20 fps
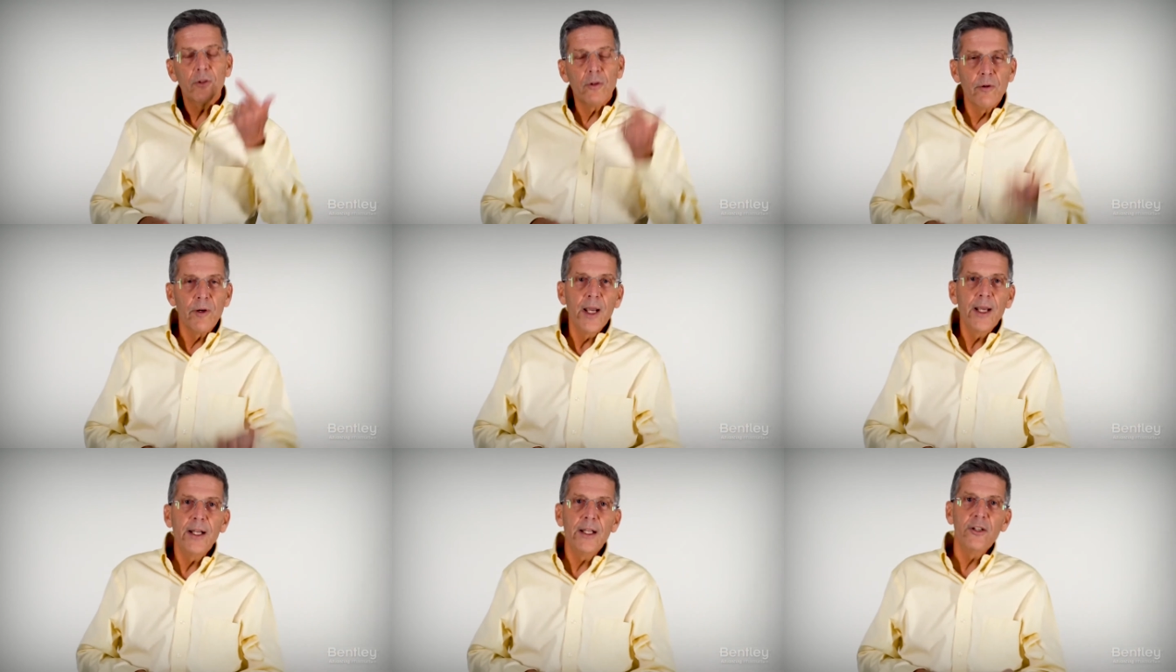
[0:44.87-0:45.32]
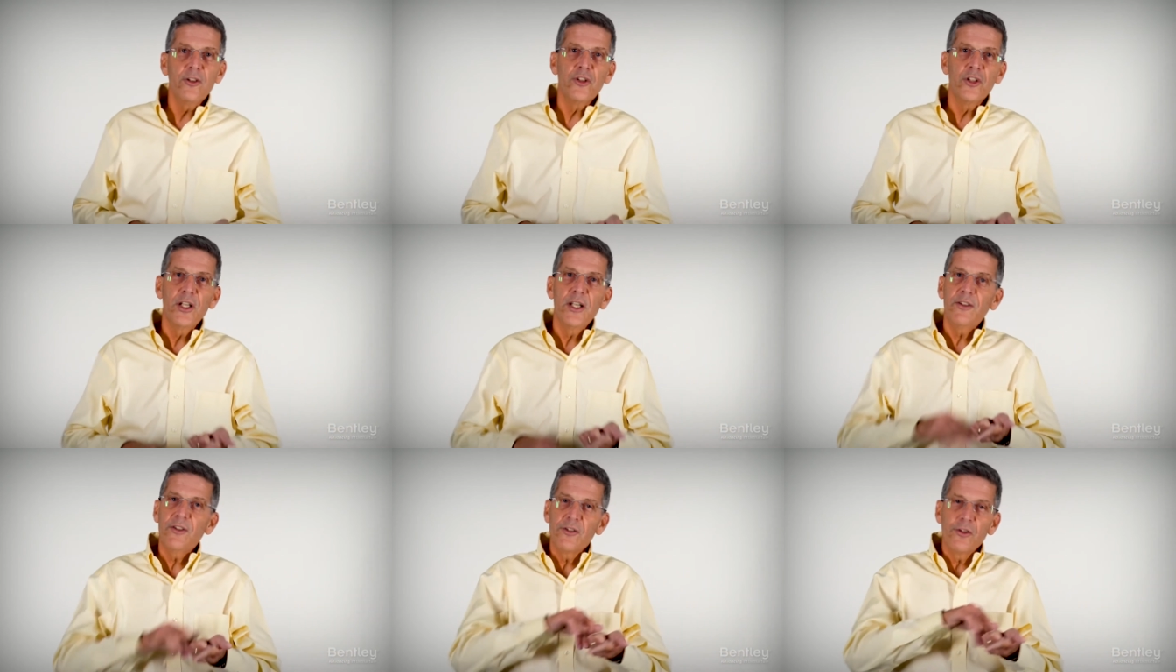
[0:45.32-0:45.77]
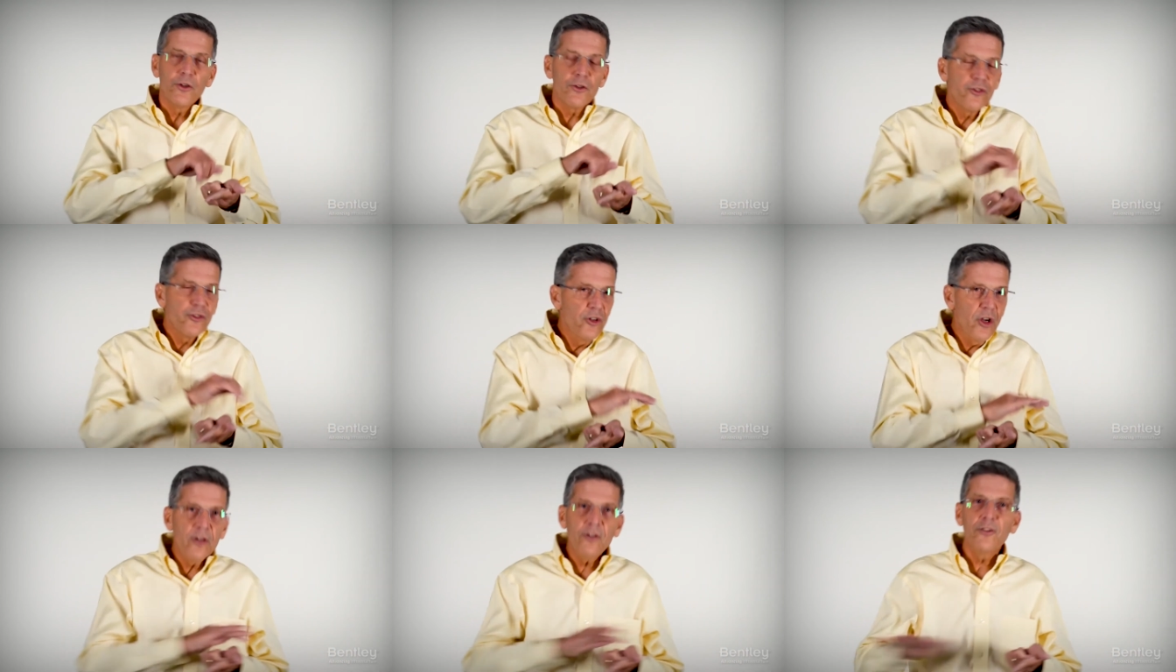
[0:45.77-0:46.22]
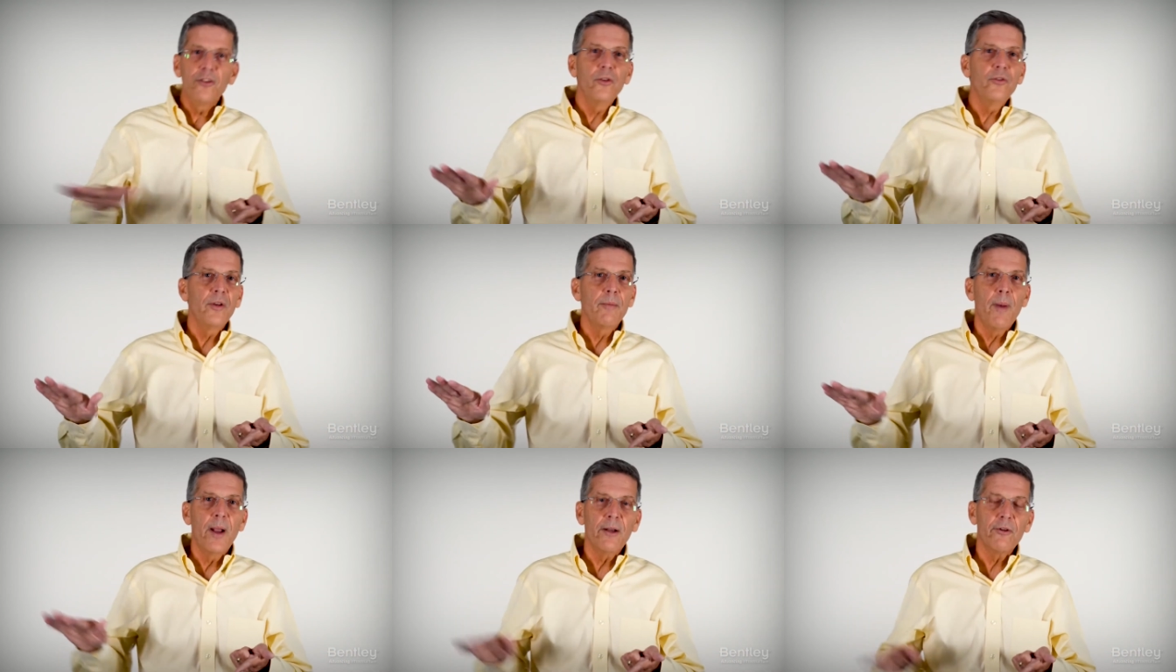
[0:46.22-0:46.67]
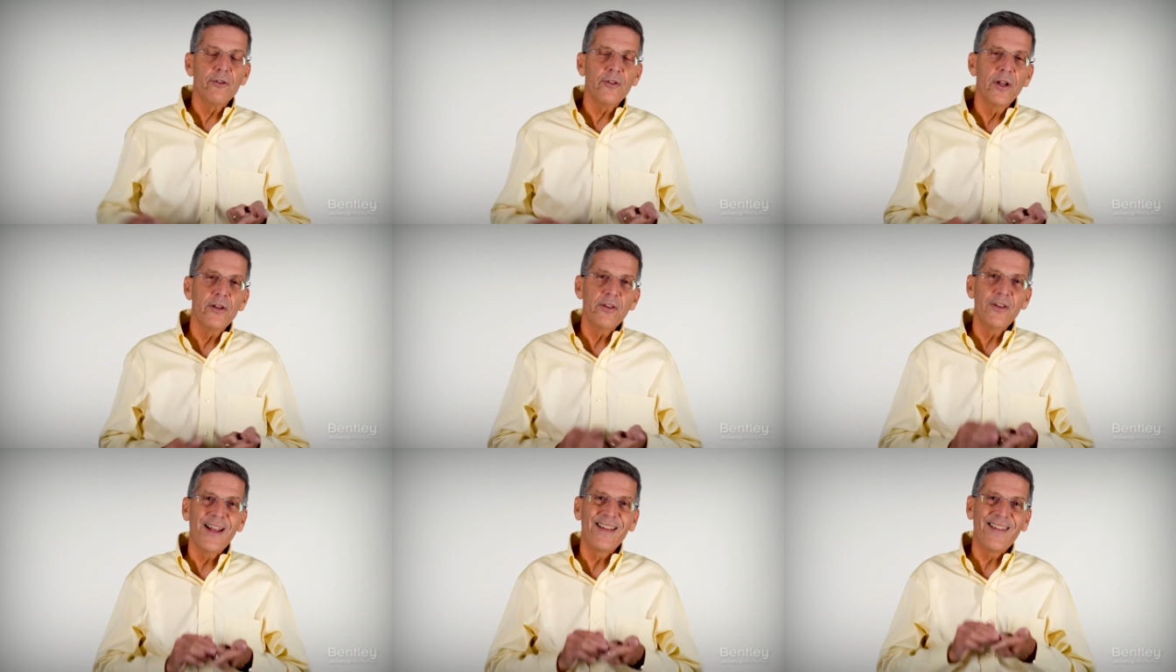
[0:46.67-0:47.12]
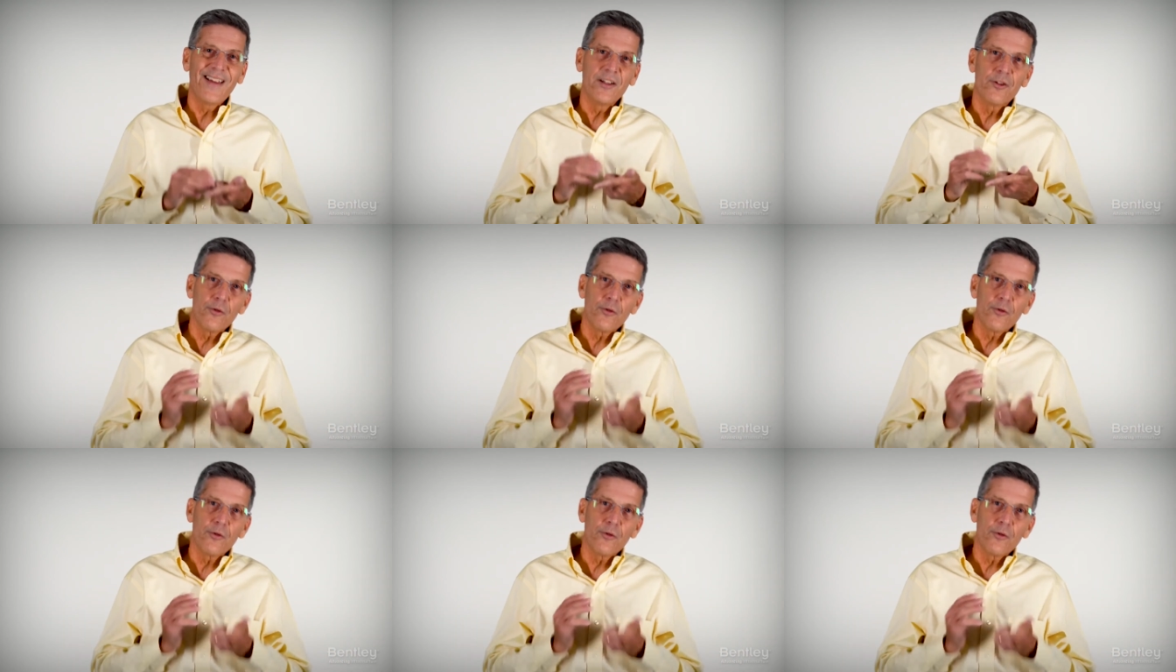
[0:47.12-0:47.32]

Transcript: creating sheets, and you're just using MicroStation as a